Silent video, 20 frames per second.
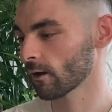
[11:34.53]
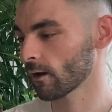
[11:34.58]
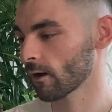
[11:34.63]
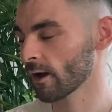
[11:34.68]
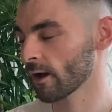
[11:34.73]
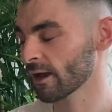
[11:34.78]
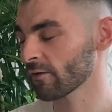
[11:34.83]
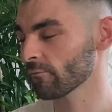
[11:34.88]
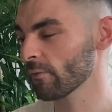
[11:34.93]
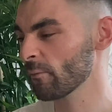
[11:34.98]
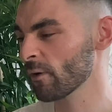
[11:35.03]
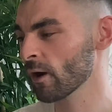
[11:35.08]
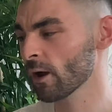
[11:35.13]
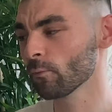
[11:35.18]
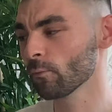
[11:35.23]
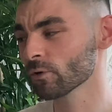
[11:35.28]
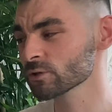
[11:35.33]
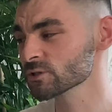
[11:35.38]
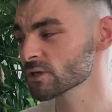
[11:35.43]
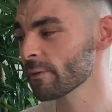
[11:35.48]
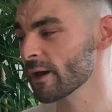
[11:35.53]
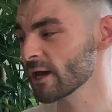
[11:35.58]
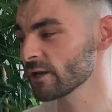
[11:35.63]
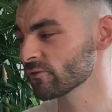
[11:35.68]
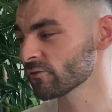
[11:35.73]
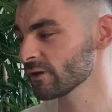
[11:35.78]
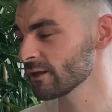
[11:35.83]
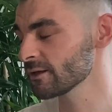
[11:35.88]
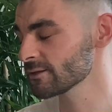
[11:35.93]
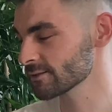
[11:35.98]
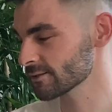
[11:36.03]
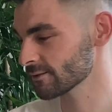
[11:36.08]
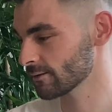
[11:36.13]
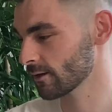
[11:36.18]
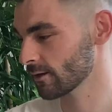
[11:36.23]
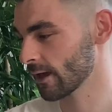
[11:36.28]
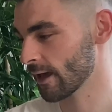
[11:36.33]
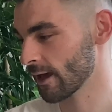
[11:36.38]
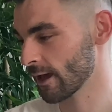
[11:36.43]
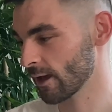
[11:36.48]
I can't remember how much I paid for these,
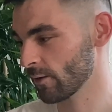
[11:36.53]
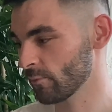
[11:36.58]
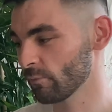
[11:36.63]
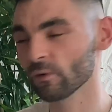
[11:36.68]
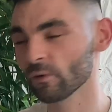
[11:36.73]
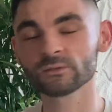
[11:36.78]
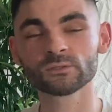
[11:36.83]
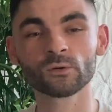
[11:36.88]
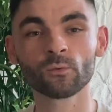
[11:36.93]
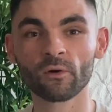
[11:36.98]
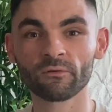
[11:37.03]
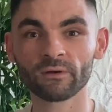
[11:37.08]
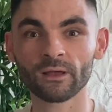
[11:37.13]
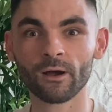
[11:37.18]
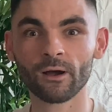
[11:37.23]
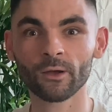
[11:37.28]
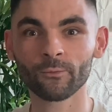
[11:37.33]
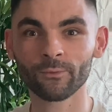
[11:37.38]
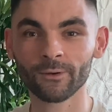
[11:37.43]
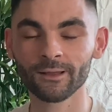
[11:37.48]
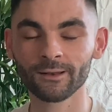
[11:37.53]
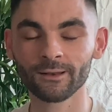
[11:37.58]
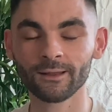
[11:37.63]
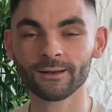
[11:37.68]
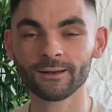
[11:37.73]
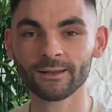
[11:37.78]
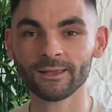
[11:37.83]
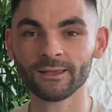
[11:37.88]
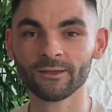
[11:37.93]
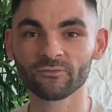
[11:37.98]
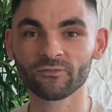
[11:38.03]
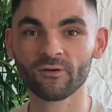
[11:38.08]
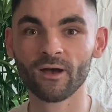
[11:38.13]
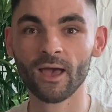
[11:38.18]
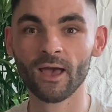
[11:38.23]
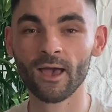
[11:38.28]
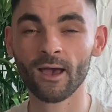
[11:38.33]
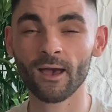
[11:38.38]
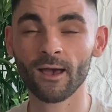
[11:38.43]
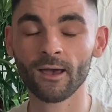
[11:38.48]
but don't worry, I will leave
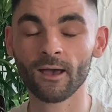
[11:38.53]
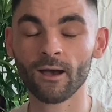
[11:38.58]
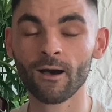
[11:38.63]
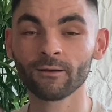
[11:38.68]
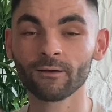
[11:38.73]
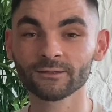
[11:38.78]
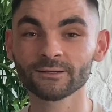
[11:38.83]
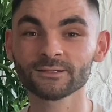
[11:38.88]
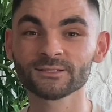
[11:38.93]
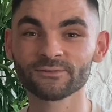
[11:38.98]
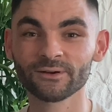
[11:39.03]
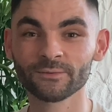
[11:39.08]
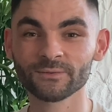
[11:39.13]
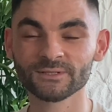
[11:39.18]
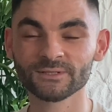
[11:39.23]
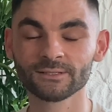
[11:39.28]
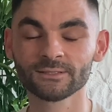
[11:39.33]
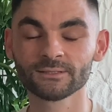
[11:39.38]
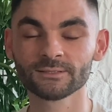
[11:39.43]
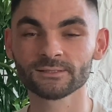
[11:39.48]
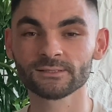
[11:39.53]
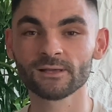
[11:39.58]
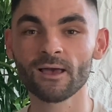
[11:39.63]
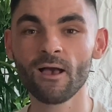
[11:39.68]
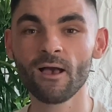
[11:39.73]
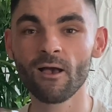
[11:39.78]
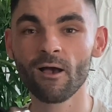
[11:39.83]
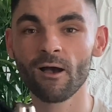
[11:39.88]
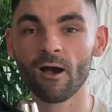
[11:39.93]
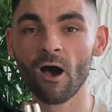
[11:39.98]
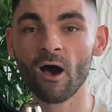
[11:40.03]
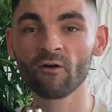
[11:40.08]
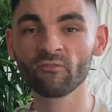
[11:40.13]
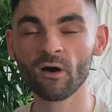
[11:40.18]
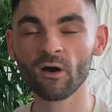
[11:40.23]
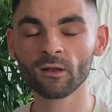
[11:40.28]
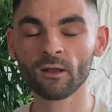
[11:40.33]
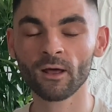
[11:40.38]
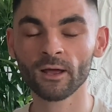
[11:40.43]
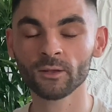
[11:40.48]
all the descriptions of
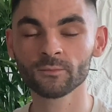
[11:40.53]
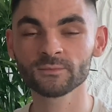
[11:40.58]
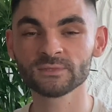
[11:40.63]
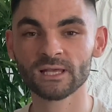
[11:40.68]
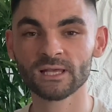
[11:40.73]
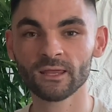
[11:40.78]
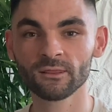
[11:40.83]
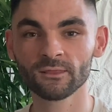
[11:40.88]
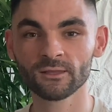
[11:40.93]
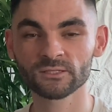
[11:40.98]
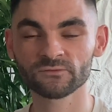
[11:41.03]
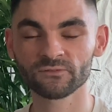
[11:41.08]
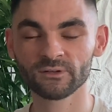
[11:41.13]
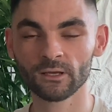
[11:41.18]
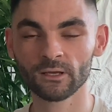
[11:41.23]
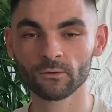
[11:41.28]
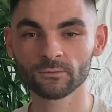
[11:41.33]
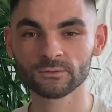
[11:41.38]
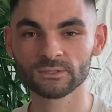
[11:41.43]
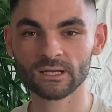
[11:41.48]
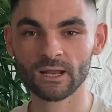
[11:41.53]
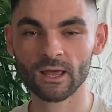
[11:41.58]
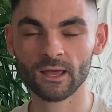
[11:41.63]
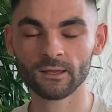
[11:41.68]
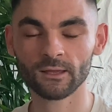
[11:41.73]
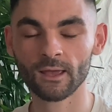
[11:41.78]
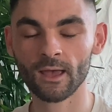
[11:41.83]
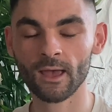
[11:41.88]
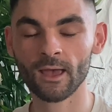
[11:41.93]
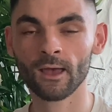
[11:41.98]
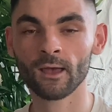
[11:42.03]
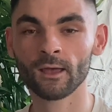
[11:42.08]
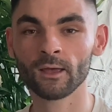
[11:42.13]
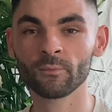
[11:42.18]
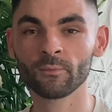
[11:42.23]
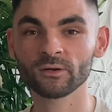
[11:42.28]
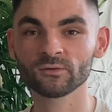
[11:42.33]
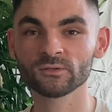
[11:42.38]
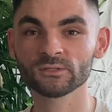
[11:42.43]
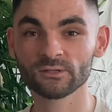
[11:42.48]
all items in this video today in
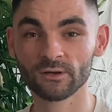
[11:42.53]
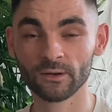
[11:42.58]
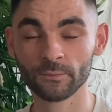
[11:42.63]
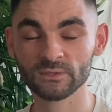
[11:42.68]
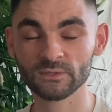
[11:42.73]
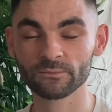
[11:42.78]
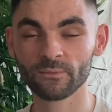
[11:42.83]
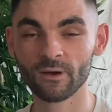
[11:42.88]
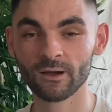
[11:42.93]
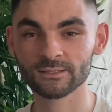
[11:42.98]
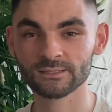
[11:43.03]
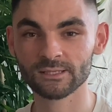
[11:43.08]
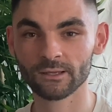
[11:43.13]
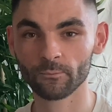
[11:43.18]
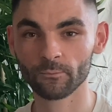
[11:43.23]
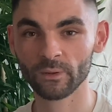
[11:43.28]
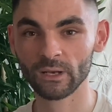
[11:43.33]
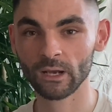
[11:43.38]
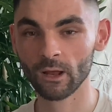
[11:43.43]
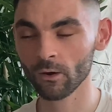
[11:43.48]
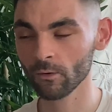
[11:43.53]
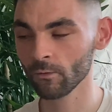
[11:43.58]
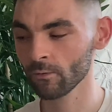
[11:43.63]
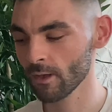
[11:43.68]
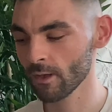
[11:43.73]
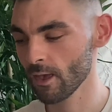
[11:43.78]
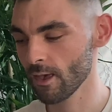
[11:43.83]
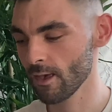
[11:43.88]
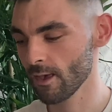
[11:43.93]
my description box below.